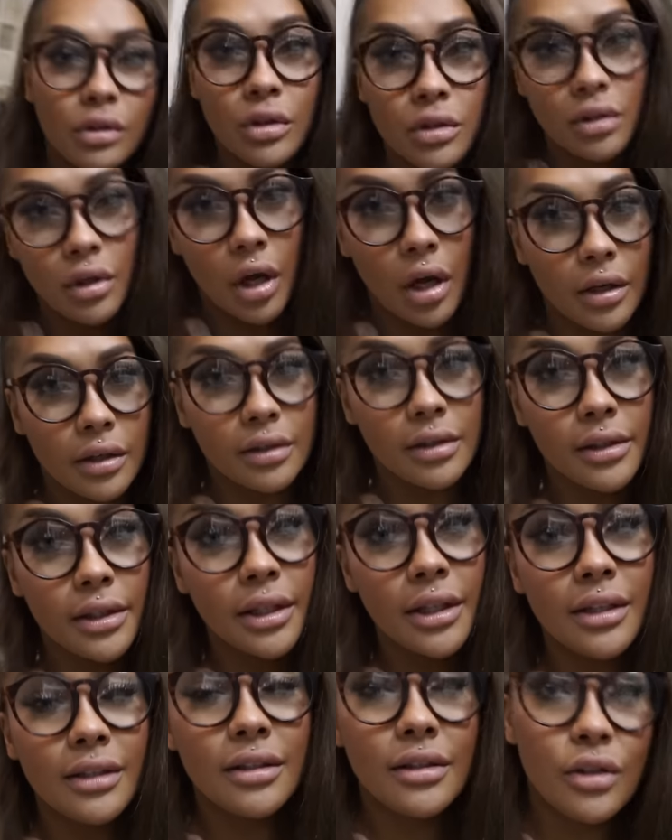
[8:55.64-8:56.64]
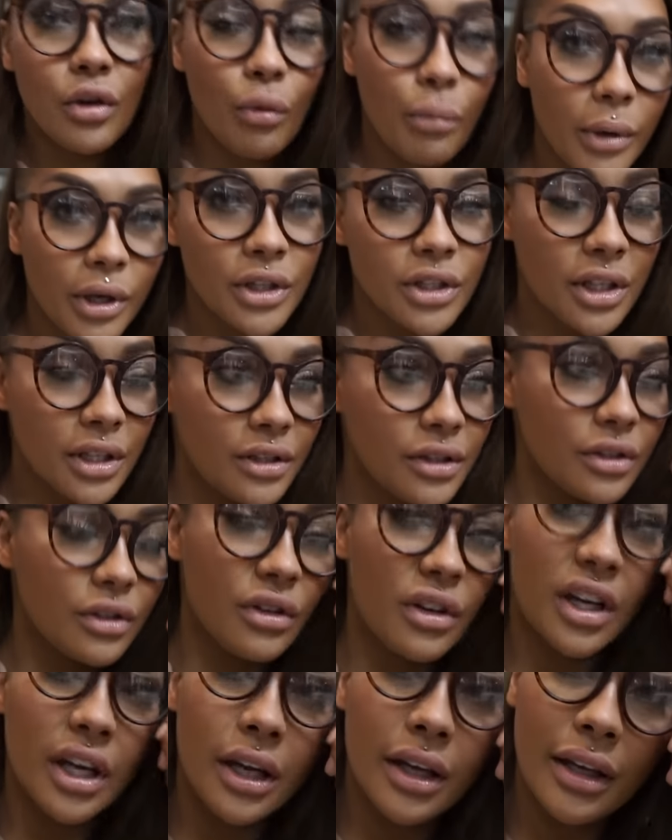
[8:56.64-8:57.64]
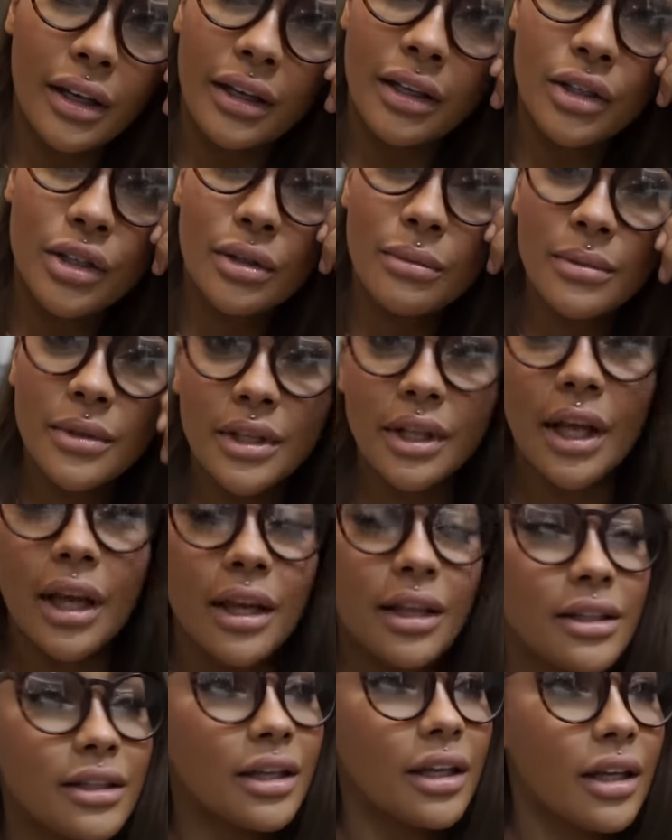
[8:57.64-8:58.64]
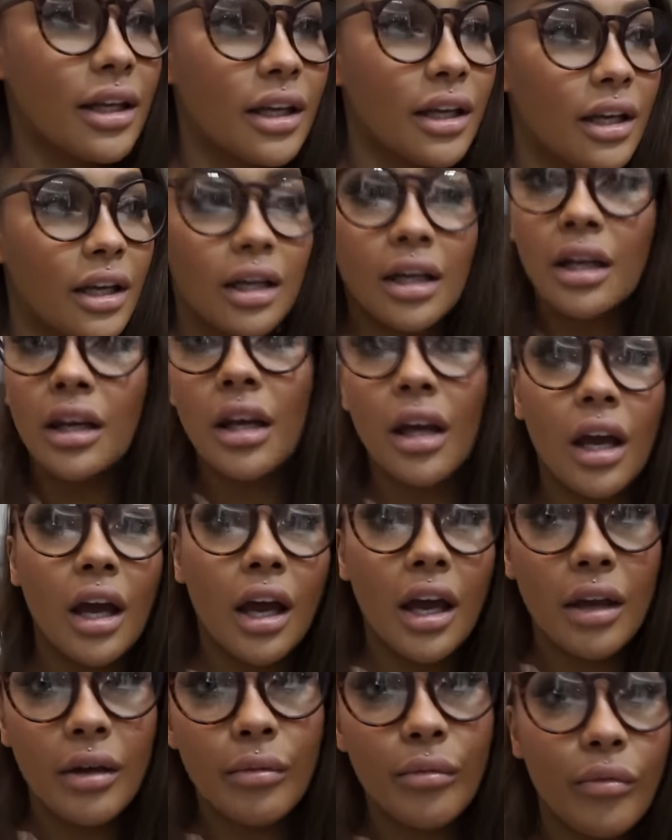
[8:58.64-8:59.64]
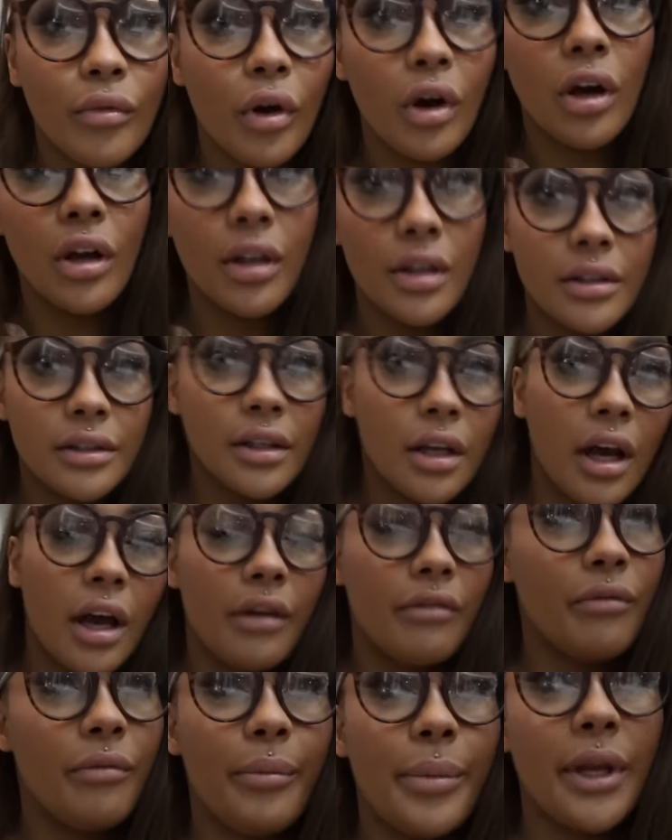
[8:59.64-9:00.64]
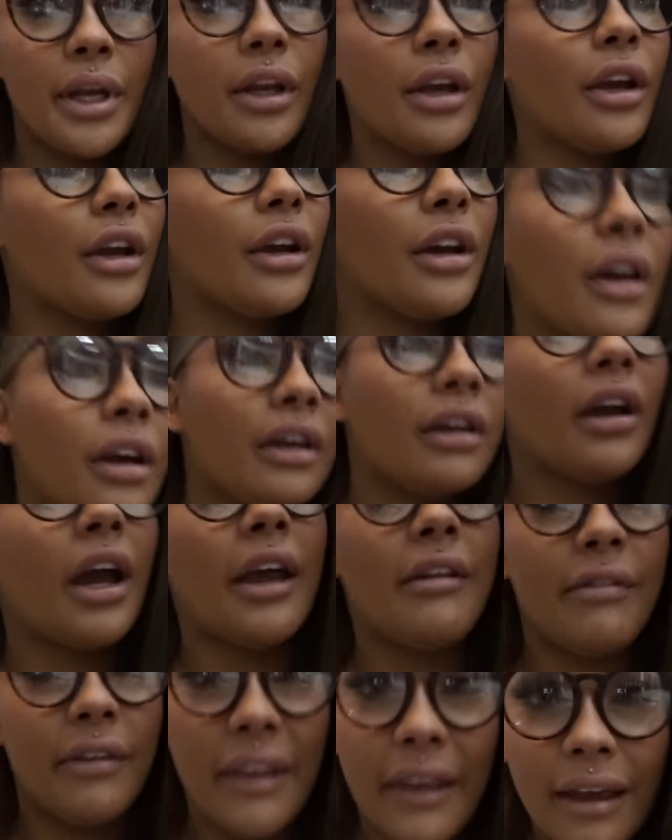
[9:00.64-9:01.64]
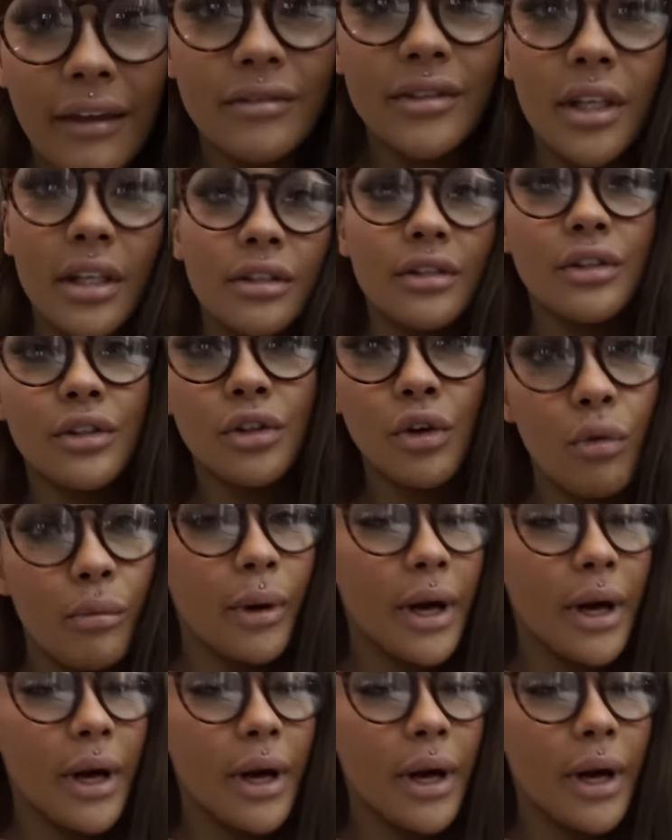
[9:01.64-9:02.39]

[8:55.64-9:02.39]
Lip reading: There's honestly so much history in Egypt that I've been here. I feel like I've done so